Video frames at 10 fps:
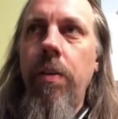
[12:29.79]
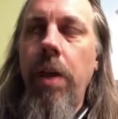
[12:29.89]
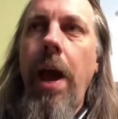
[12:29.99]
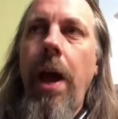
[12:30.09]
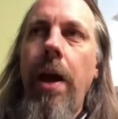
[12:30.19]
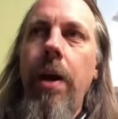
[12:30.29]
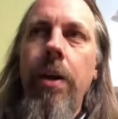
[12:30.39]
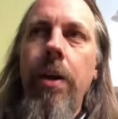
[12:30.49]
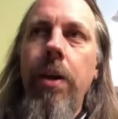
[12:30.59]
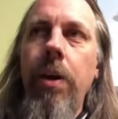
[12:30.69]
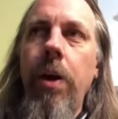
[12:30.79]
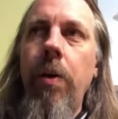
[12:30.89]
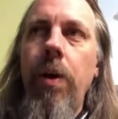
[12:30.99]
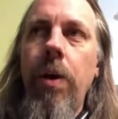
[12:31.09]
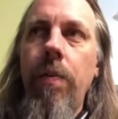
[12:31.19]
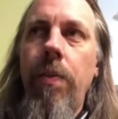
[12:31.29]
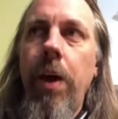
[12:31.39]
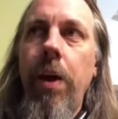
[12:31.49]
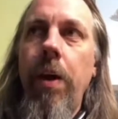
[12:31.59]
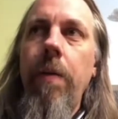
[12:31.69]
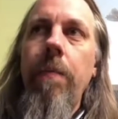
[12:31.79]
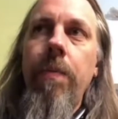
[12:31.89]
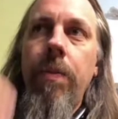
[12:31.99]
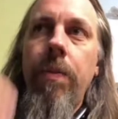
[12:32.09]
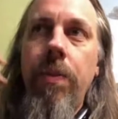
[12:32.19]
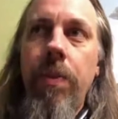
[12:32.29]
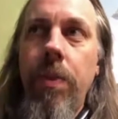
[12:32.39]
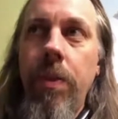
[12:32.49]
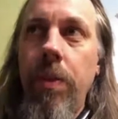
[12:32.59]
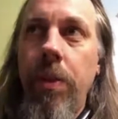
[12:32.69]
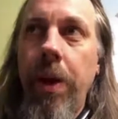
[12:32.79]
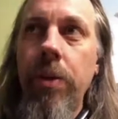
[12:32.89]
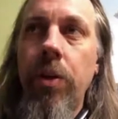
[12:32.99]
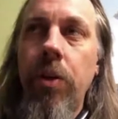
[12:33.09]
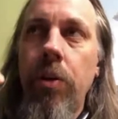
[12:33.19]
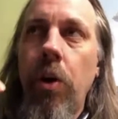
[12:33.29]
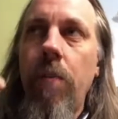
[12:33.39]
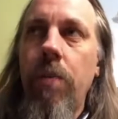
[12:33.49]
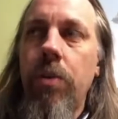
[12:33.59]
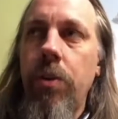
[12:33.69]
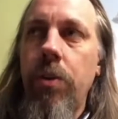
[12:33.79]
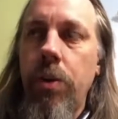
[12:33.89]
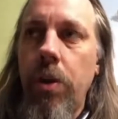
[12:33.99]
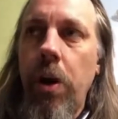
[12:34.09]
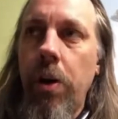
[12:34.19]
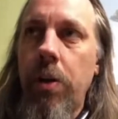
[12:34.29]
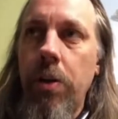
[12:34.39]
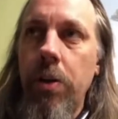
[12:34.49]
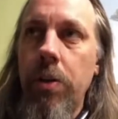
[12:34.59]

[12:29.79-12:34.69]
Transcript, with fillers: Yeah, you know. They're they're turned over to the dark,